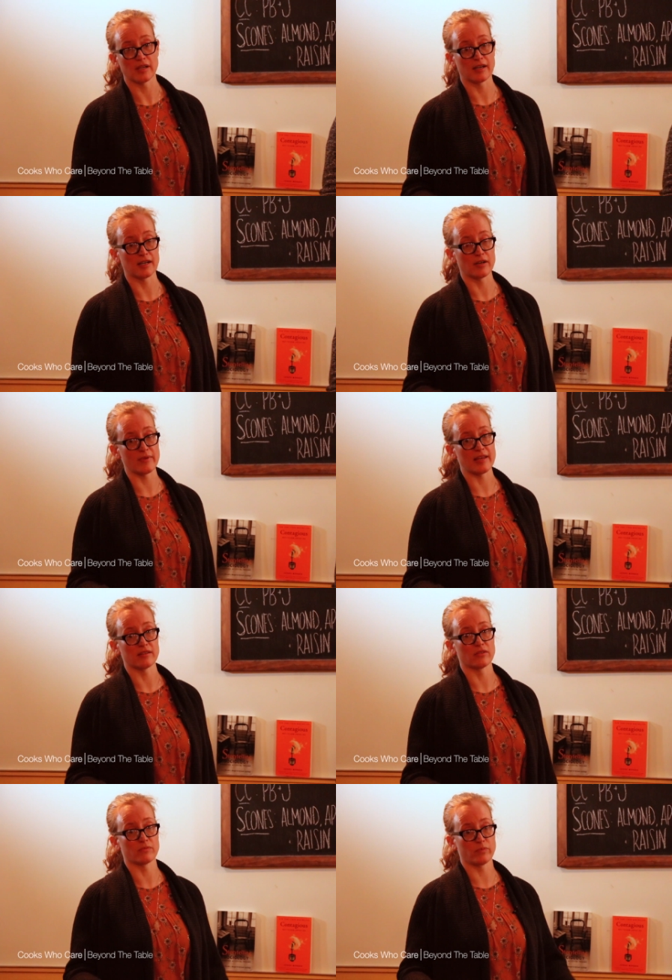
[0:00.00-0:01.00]

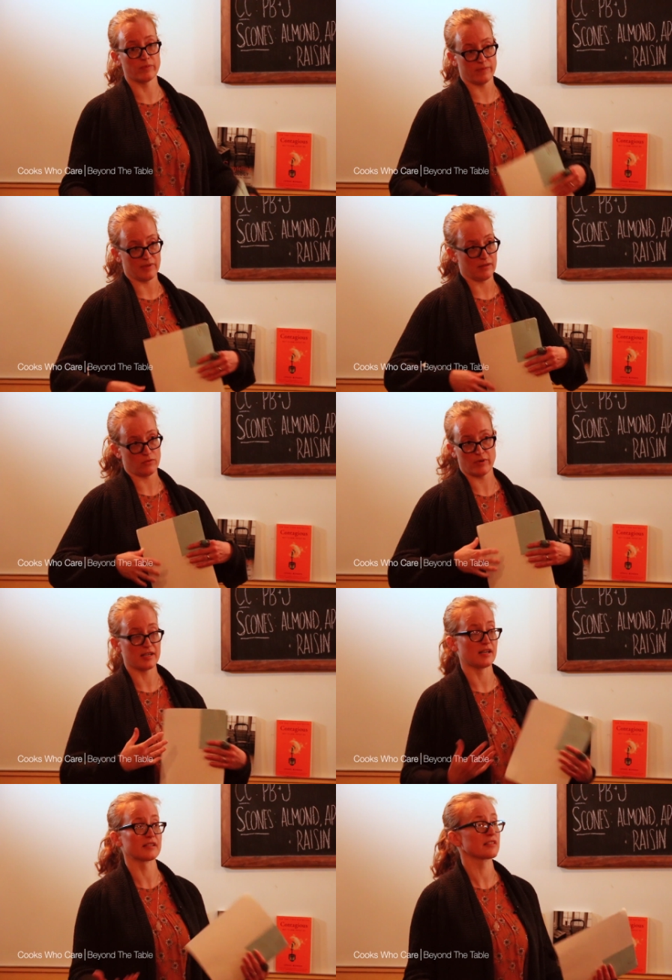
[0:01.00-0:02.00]
And
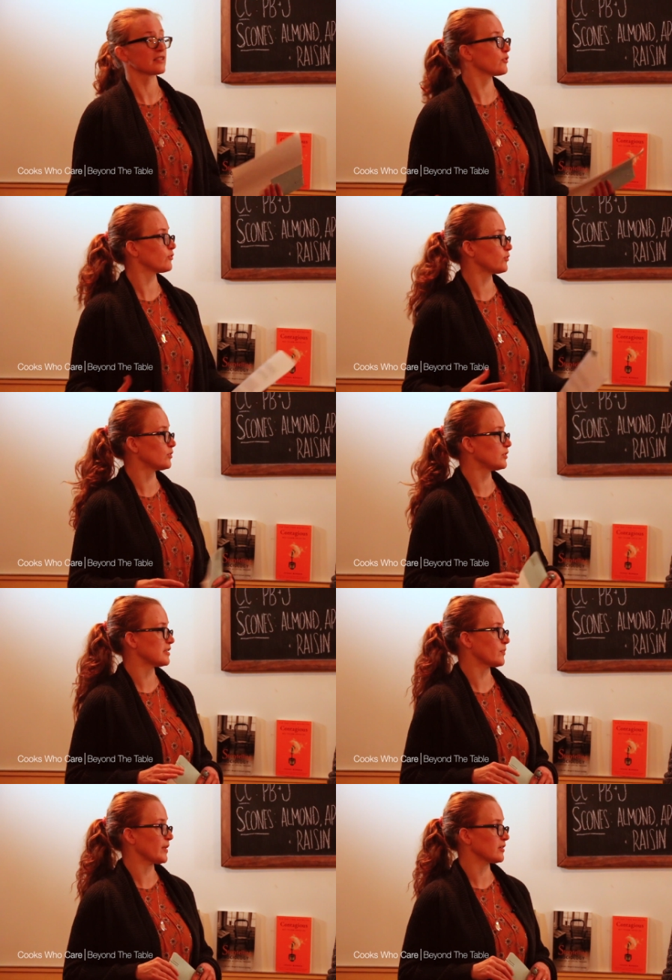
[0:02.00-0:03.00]
quite honestly, food
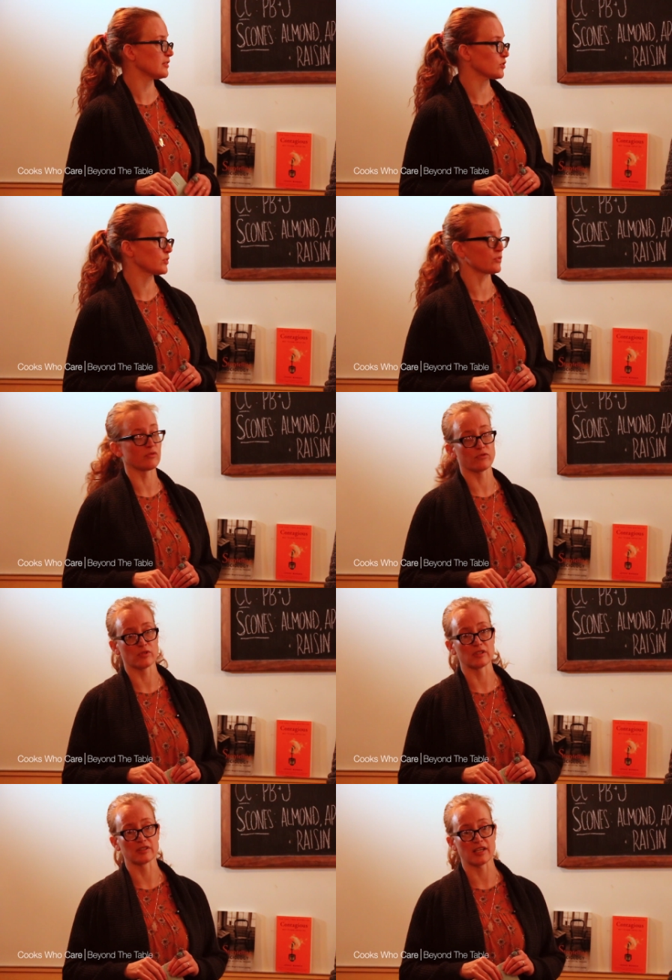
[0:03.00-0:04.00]
and the parallels between
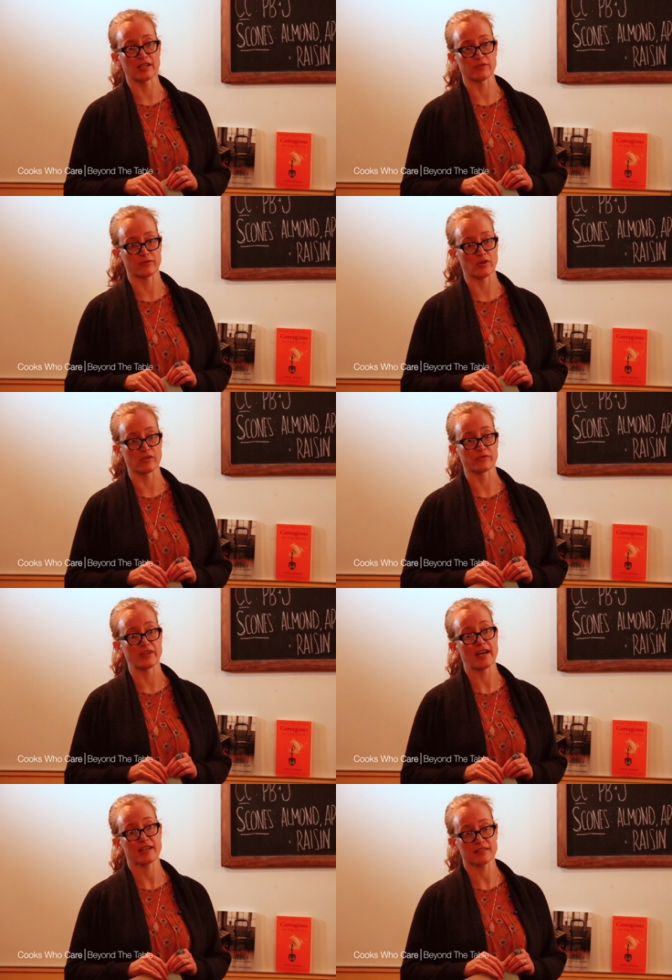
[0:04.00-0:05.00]
food and life are
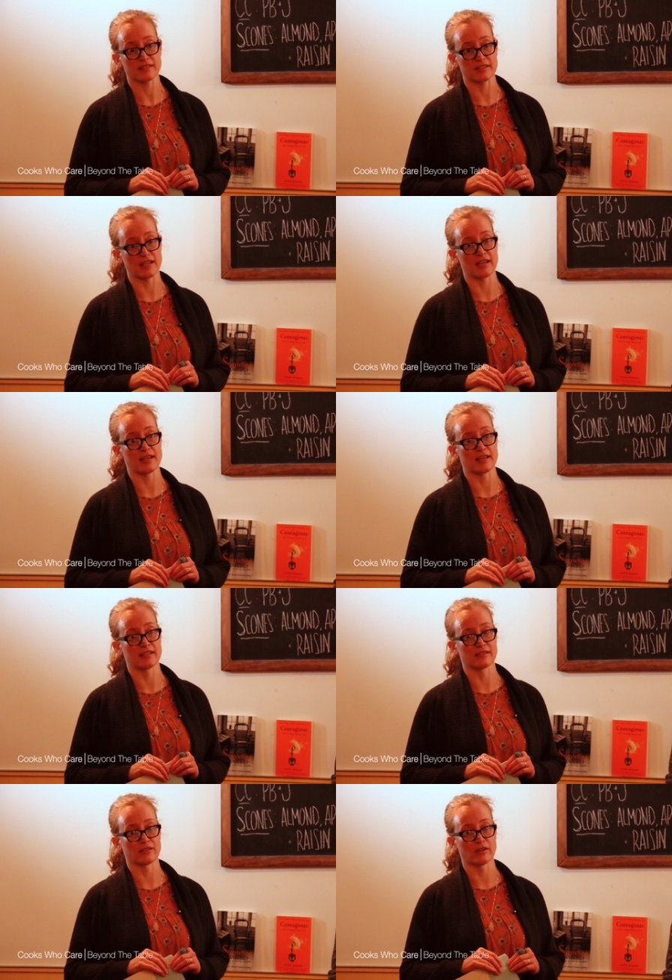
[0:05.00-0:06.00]
vast
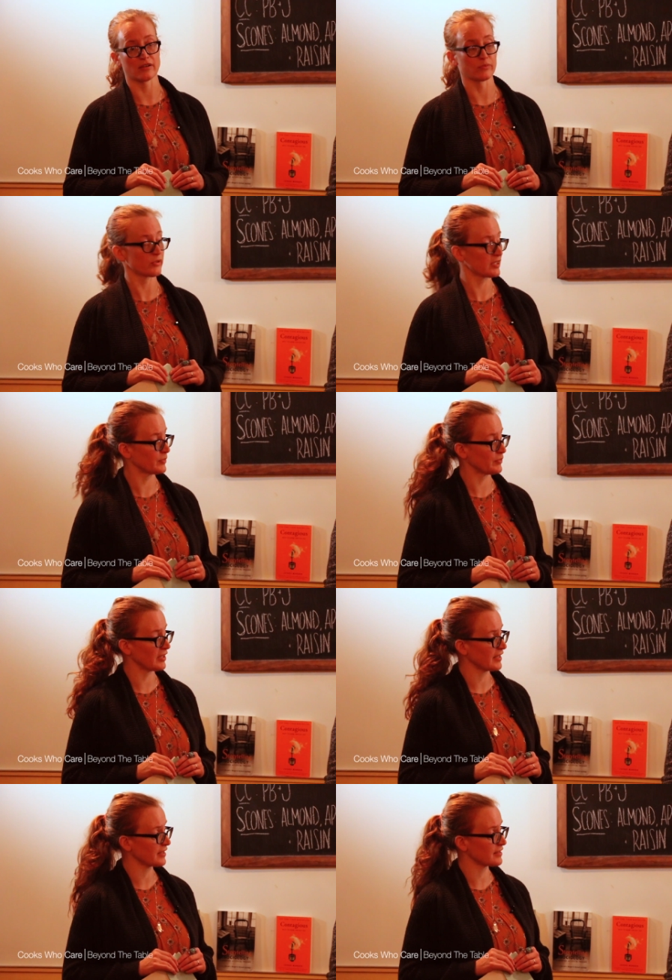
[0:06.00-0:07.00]
and are pretty
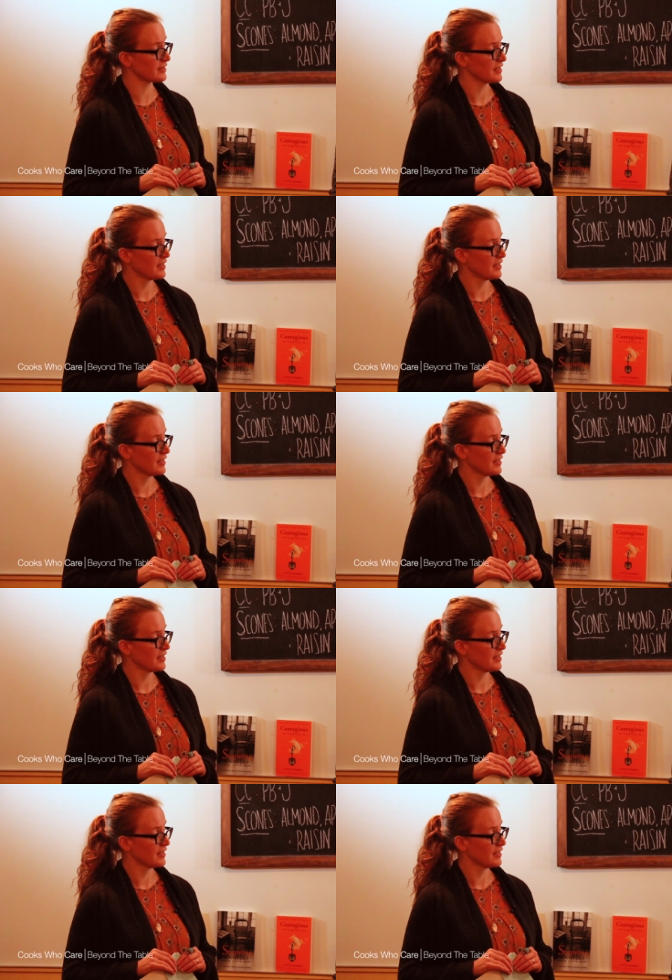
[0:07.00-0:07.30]
complex.